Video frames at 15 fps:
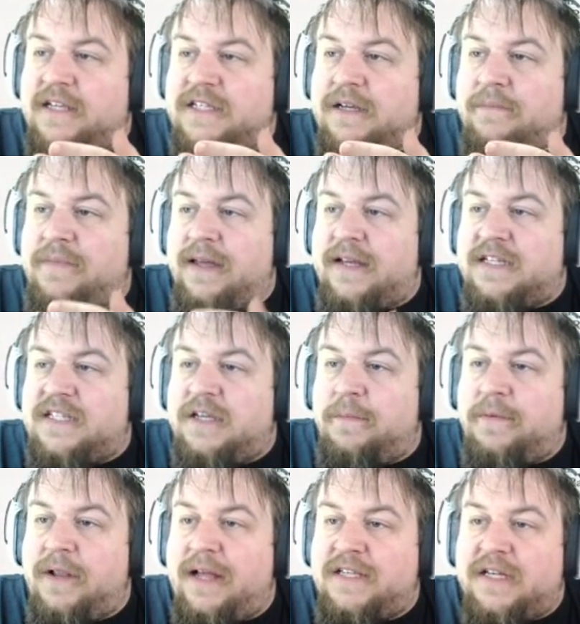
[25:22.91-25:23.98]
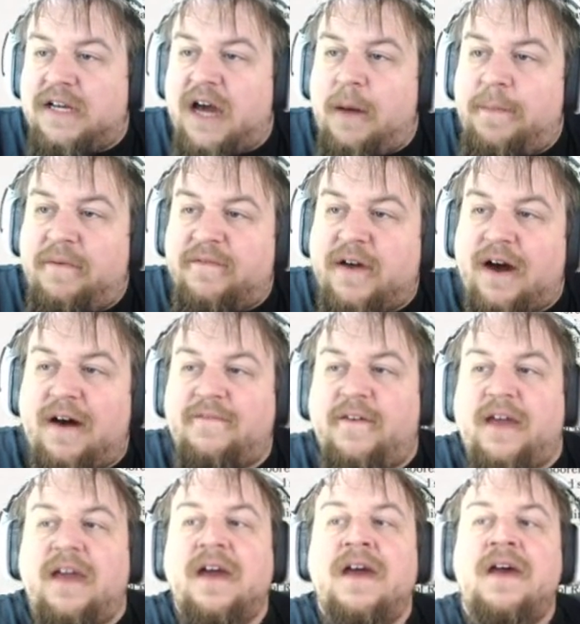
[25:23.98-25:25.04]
Something as simple as a cup of coffee